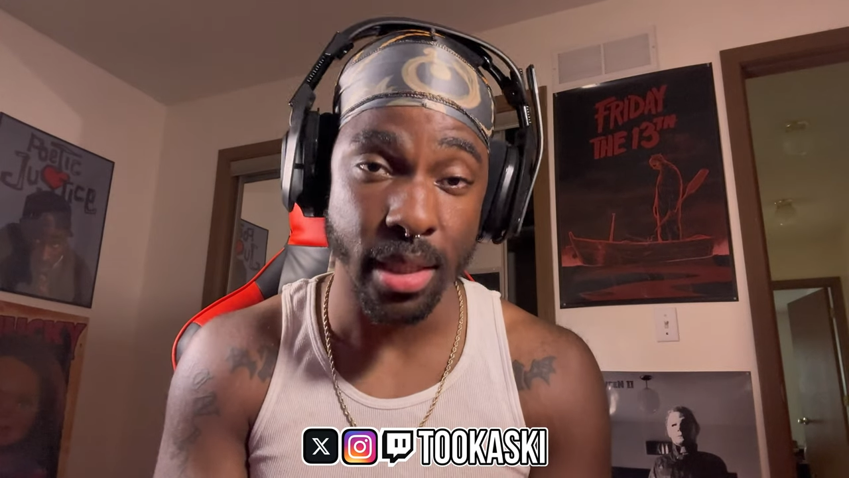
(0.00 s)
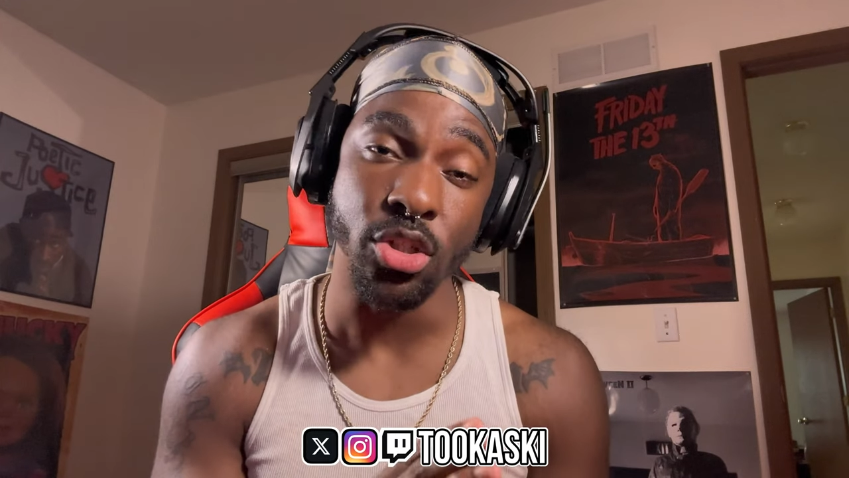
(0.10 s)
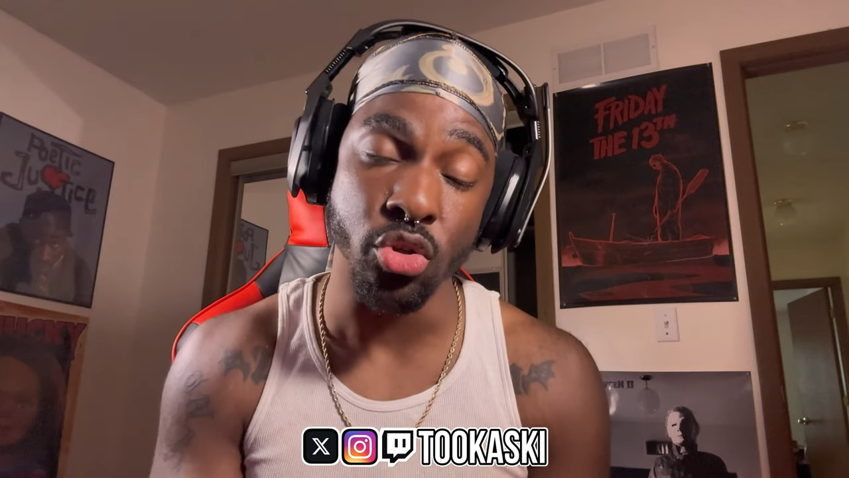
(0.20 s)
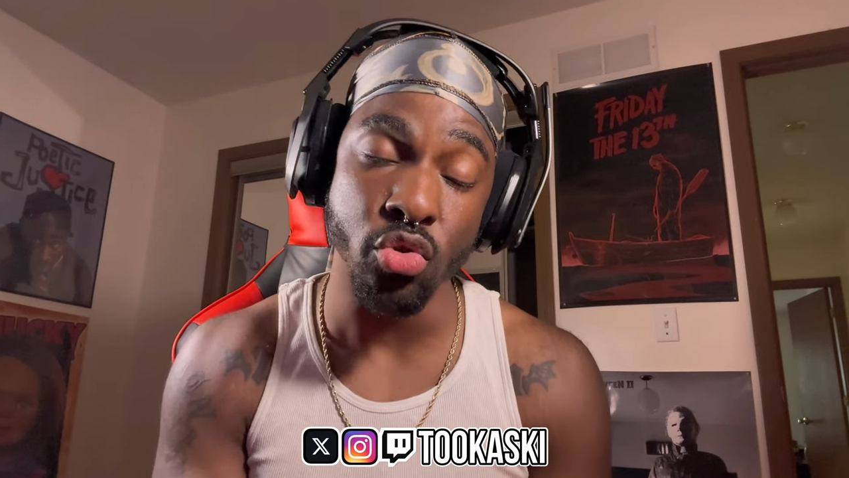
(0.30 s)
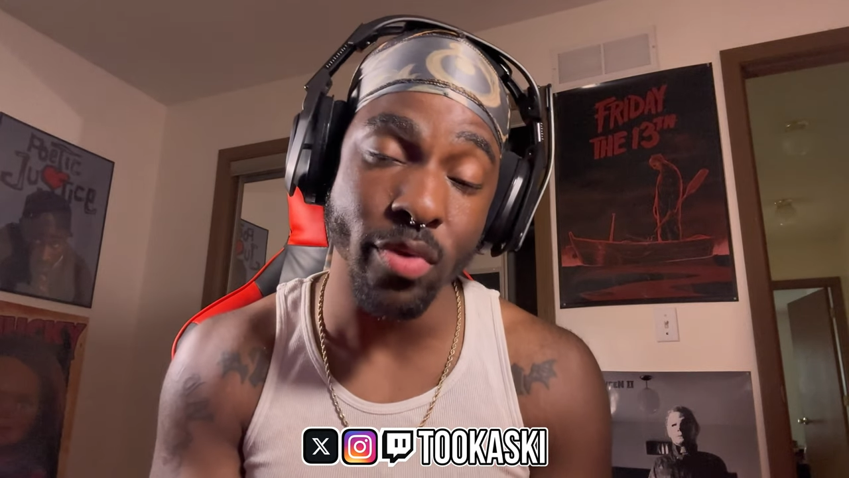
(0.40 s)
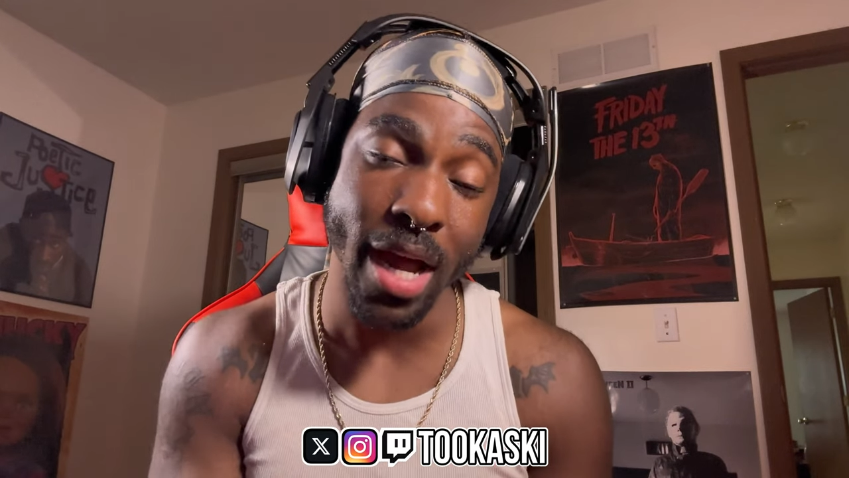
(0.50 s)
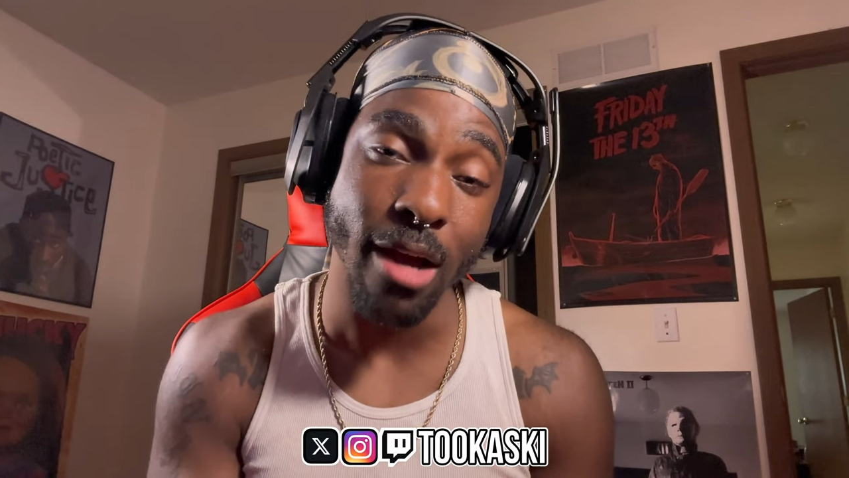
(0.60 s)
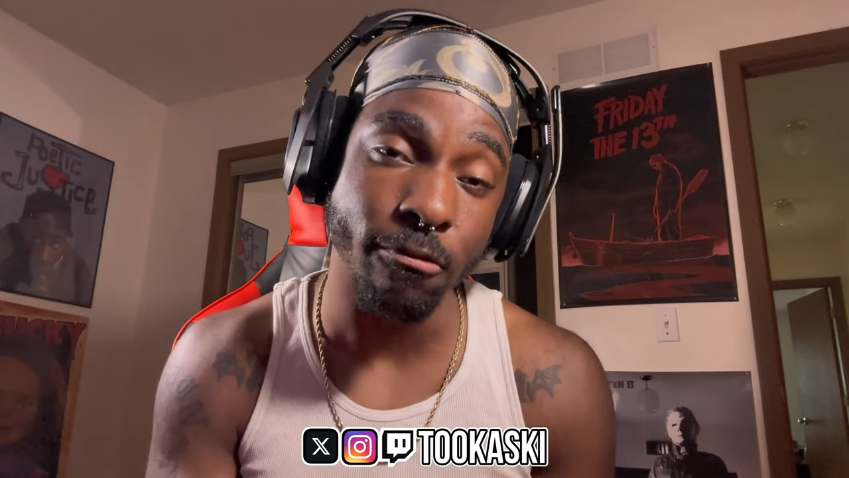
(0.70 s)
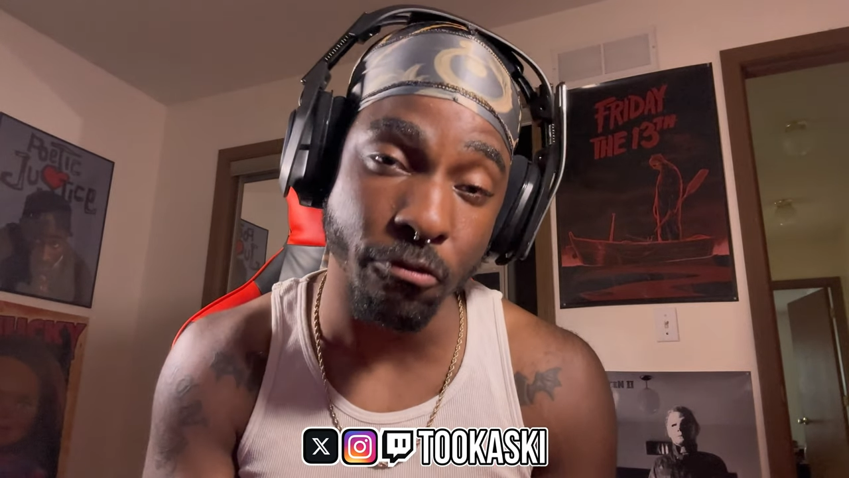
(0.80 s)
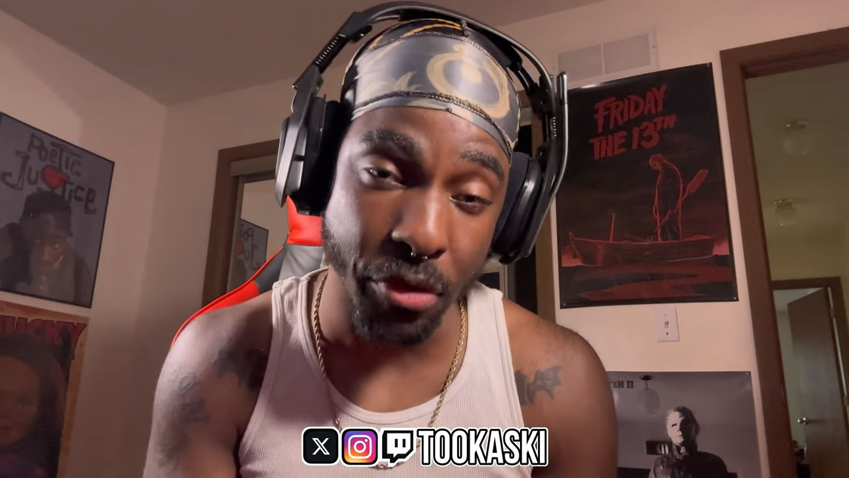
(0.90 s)
Do
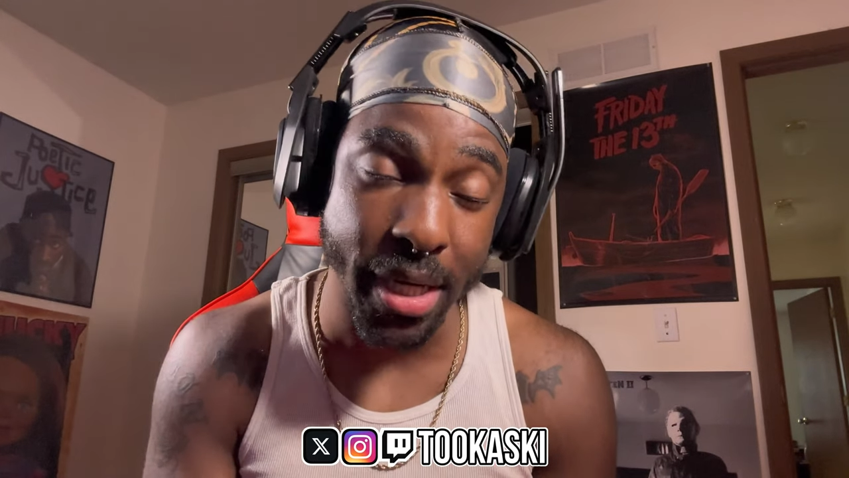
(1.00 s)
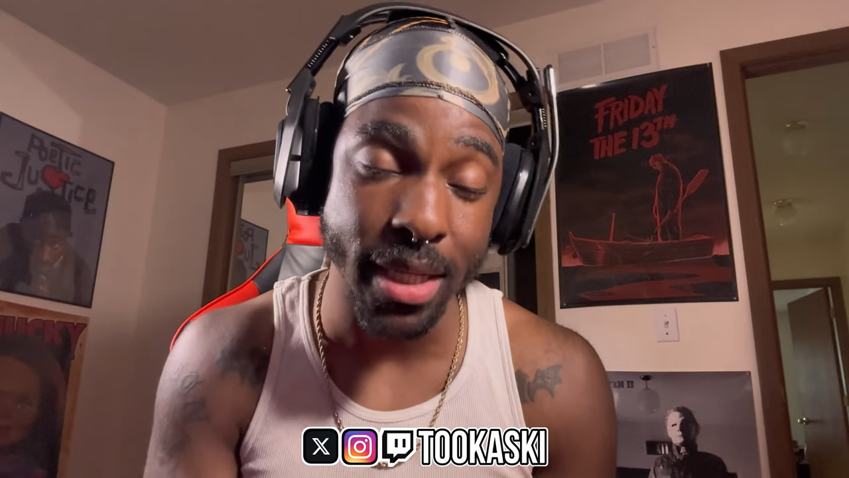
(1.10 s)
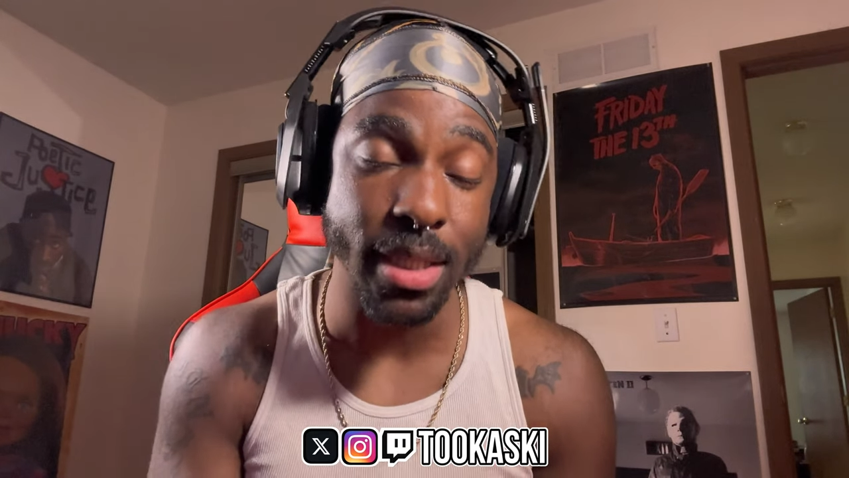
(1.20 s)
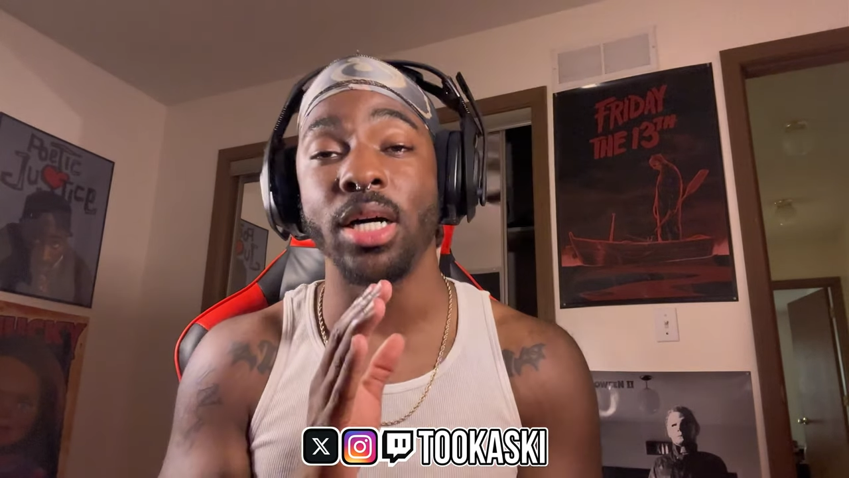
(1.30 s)
not fret,